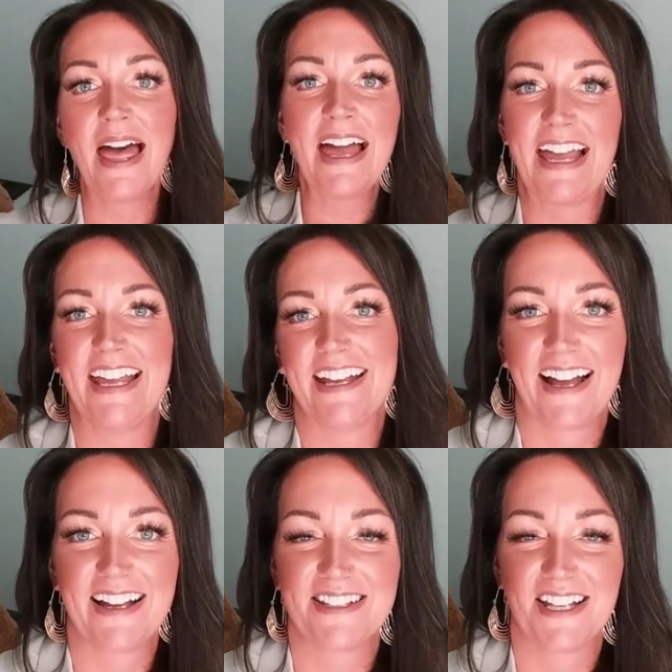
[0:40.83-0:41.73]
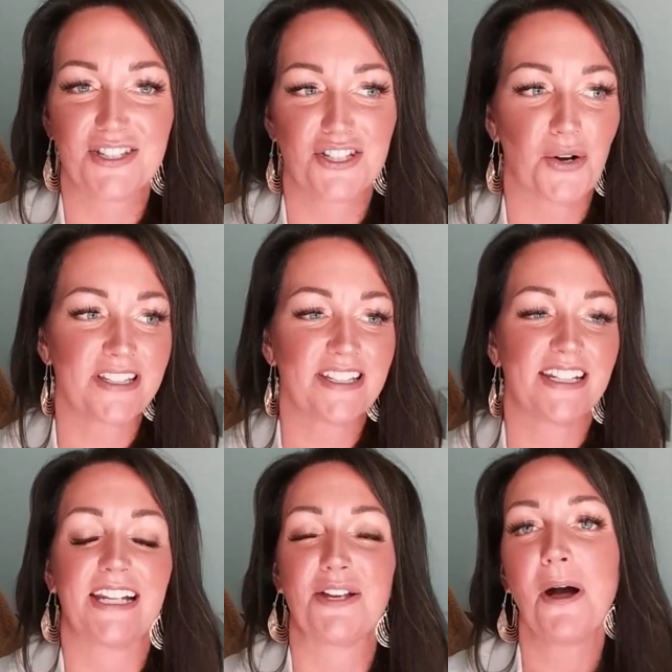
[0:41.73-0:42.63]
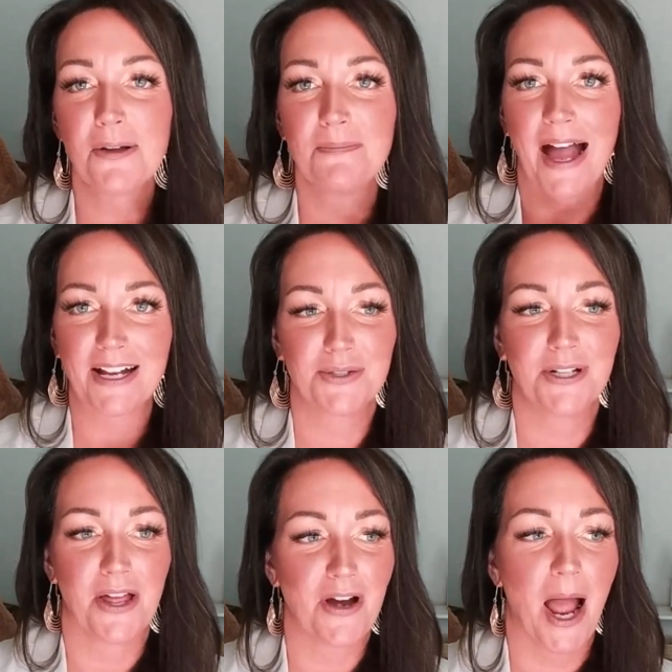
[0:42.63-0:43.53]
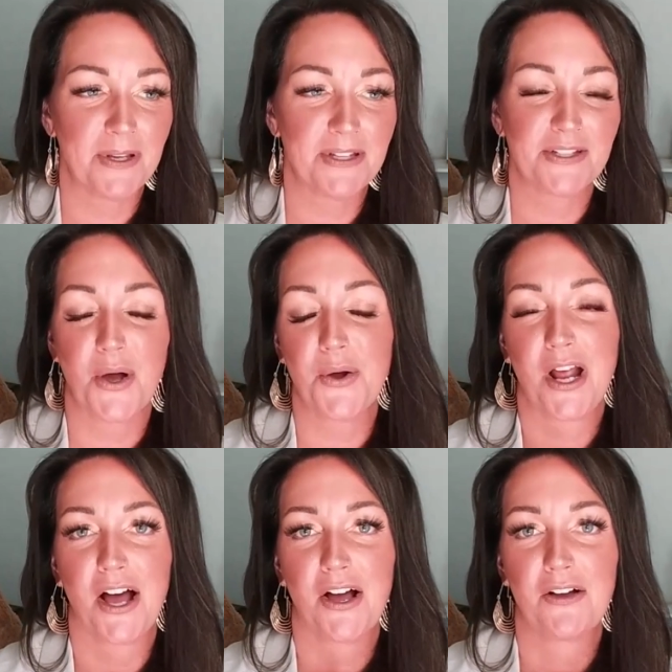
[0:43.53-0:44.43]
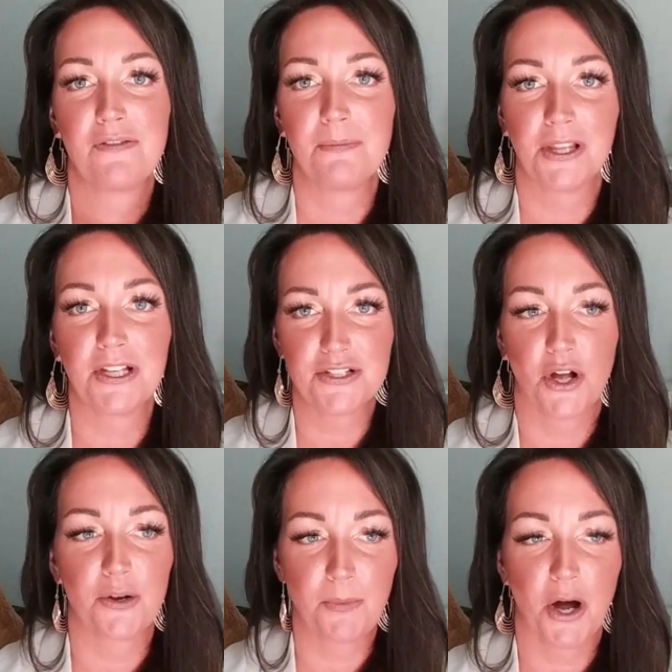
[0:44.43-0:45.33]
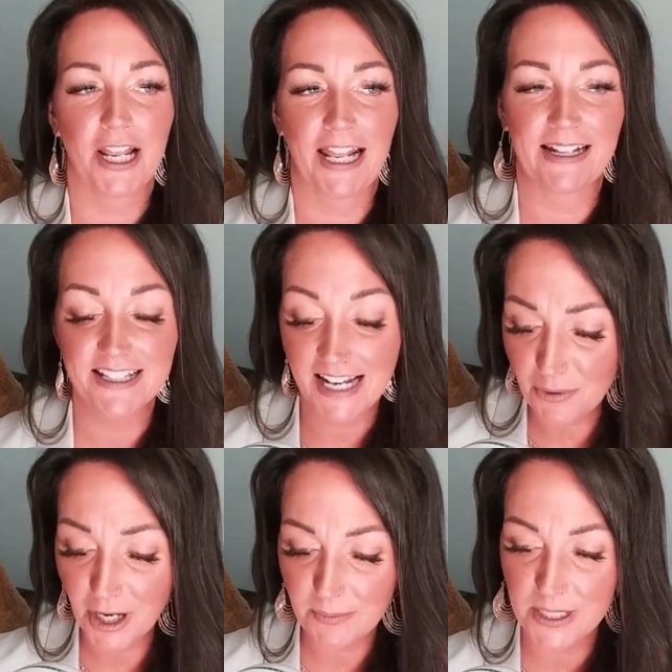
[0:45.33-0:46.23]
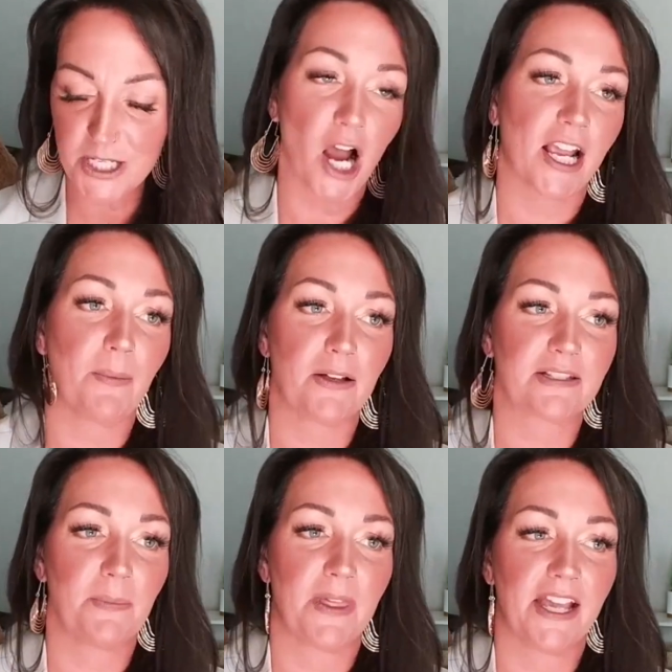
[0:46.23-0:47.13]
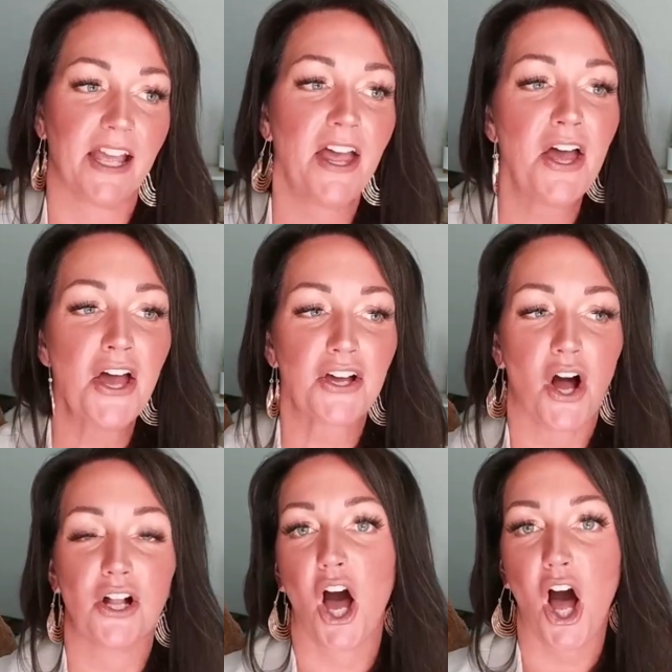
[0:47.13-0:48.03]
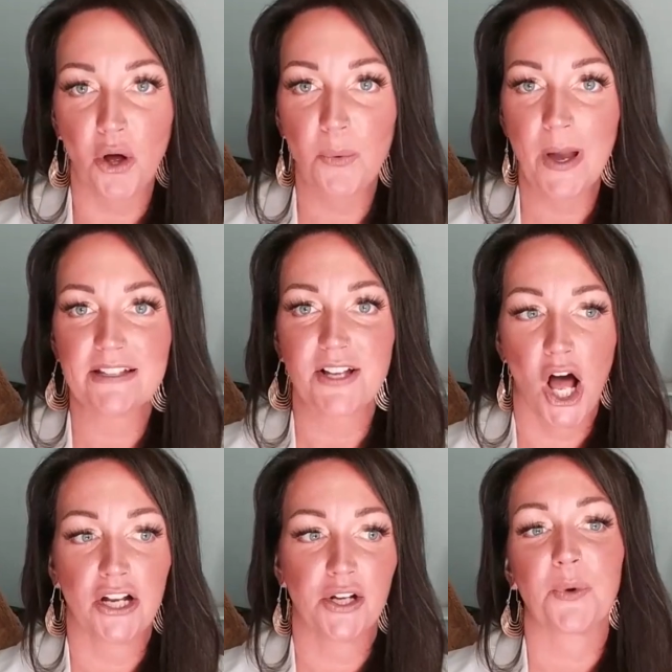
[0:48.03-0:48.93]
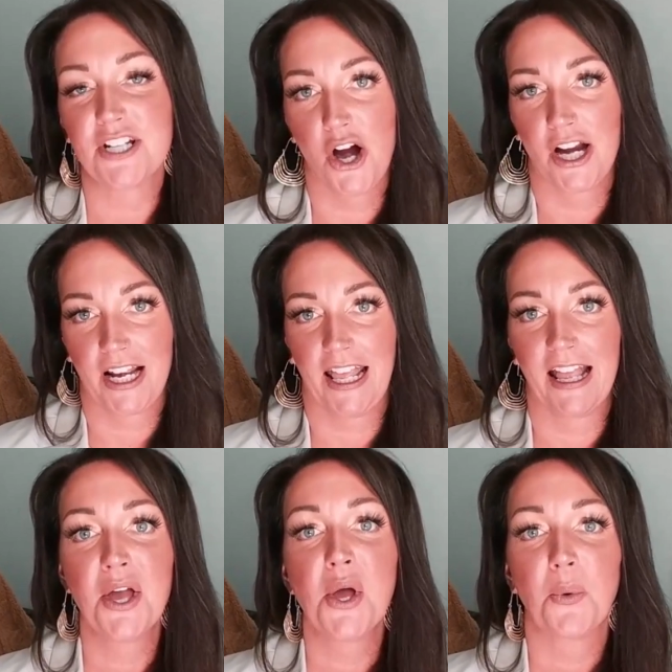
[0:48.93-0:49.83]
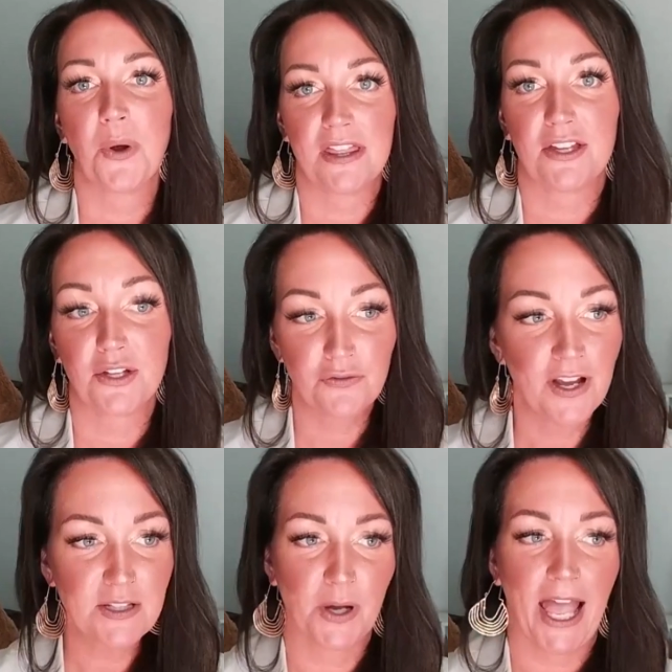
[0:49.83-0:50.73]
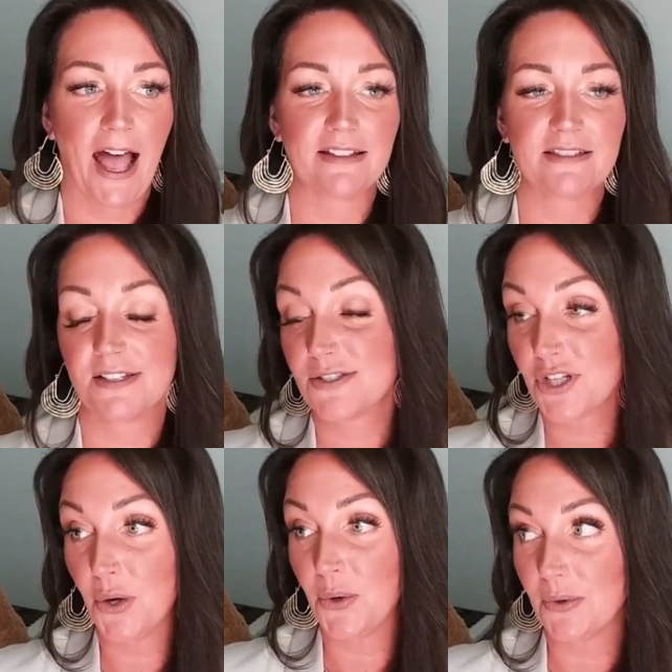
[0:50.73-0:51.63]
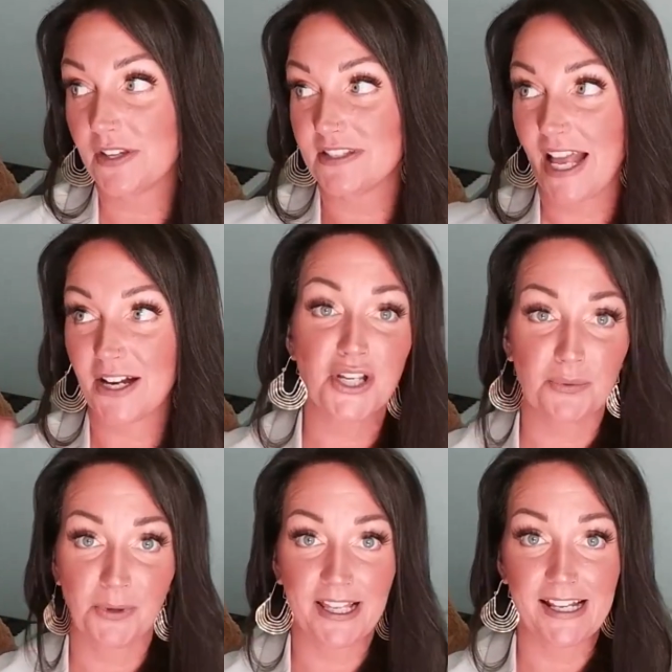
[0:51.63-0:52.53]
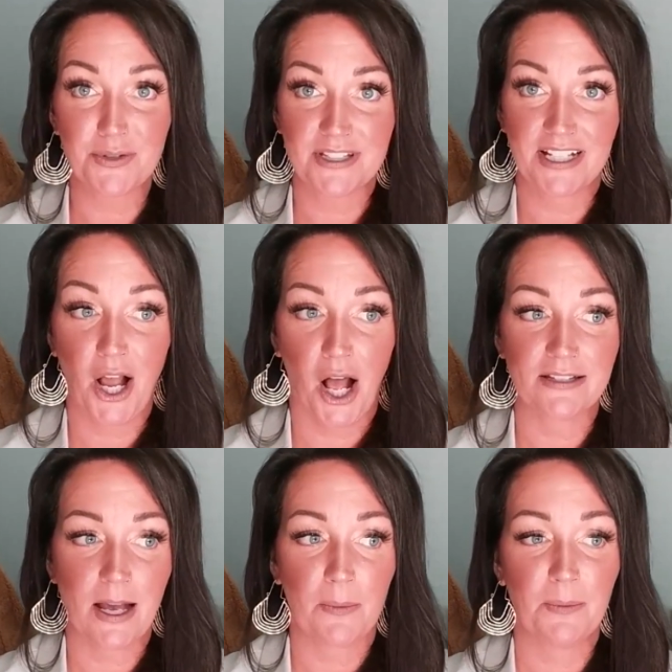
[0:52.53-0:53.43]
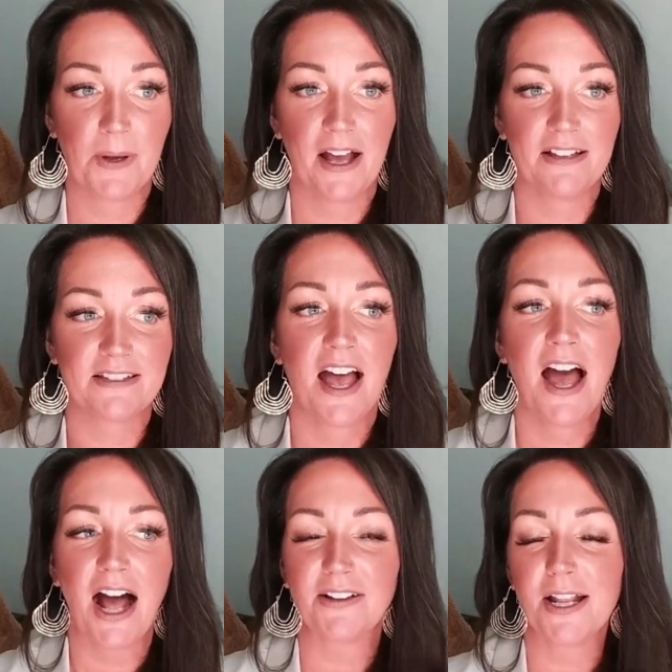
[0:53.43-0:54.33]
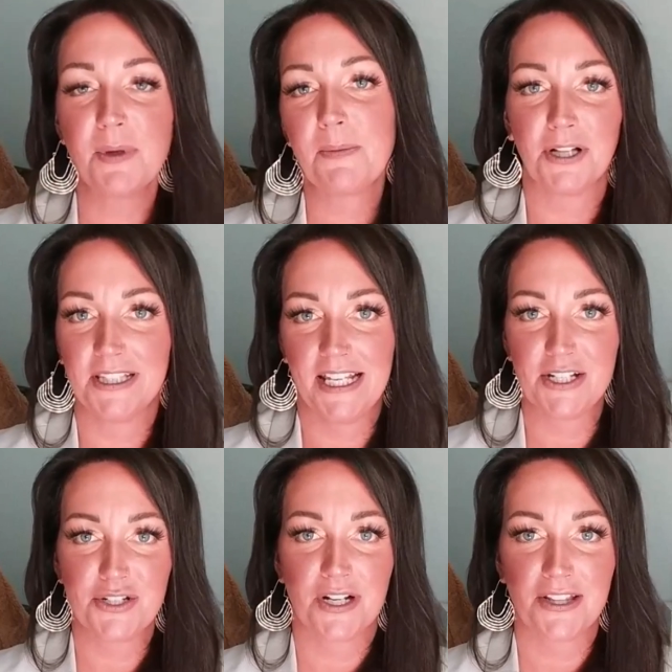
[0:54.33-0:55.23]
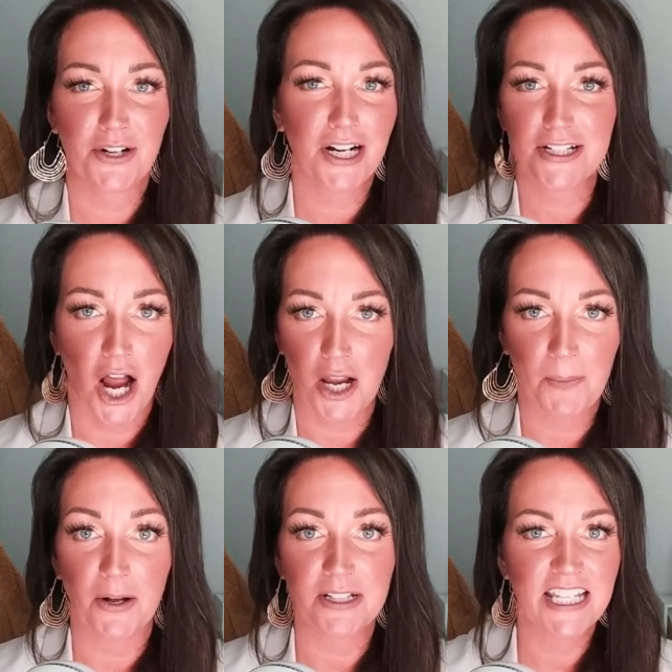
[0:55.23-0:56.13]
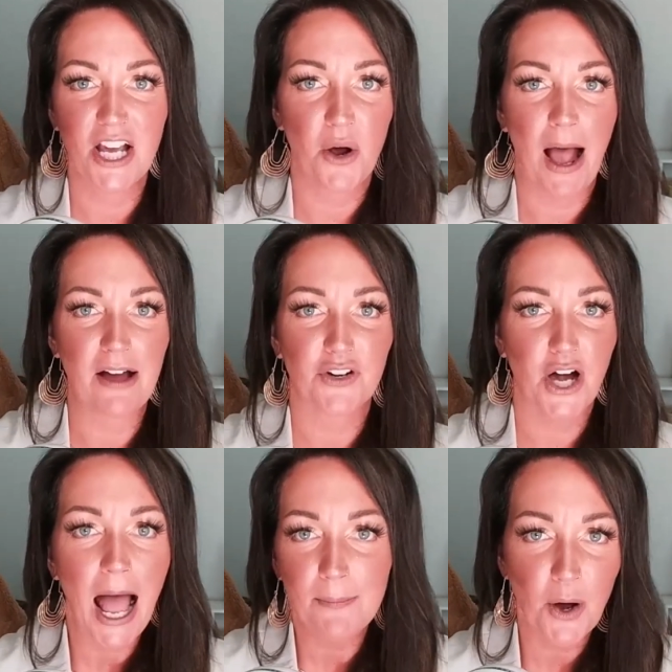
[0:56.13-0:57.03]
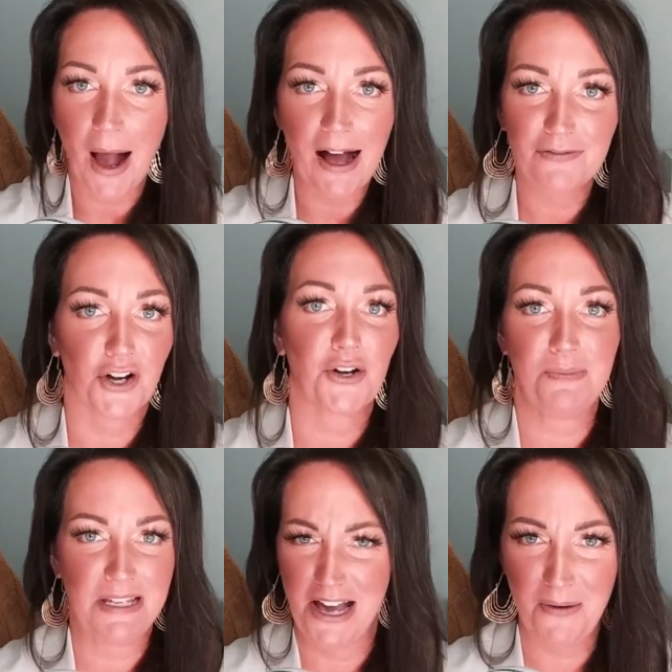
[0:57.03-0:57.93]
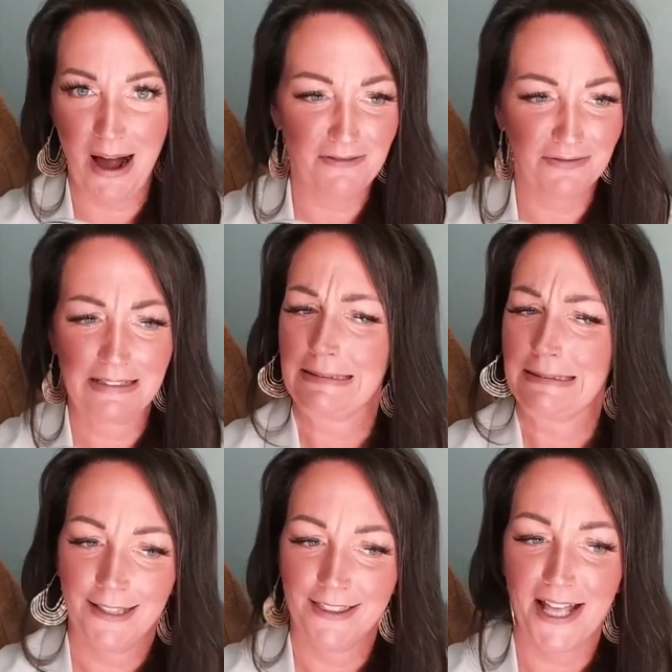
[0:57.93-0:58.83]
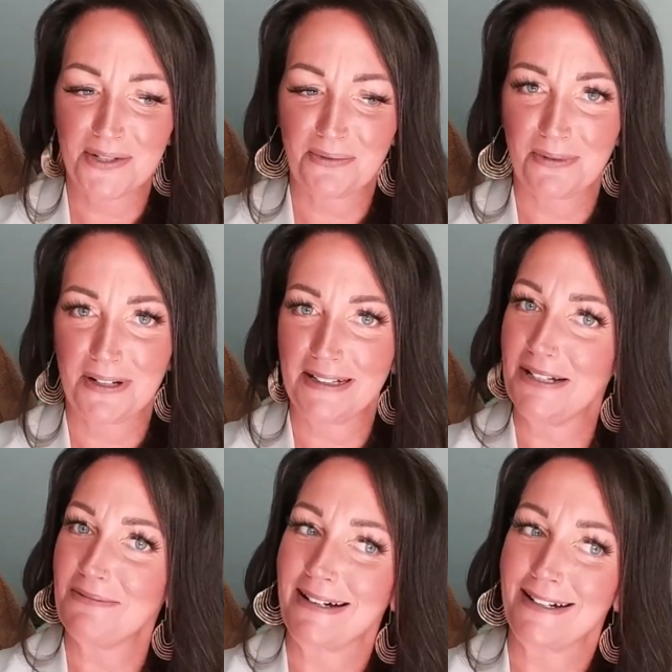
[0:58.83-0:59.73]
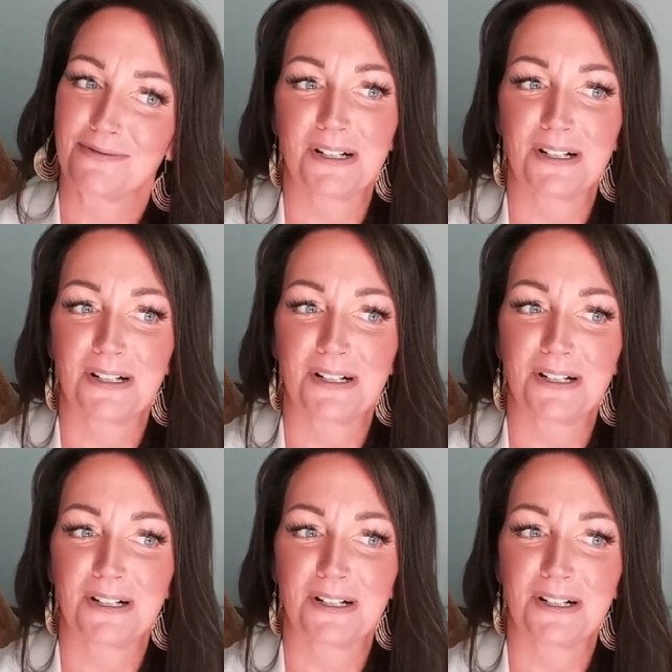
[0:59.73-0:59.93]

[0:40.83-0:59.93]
Hey guys, it's Jody Sedini. Welcome back to another episode of Million Dollar Marketing. Today we're going to be talking about something called always on retargeting with your Facebook ads. So this is actually a really interesting concept because a lot of people in the industry, they're going to talk about TOF or MOF or BOF. That's really weird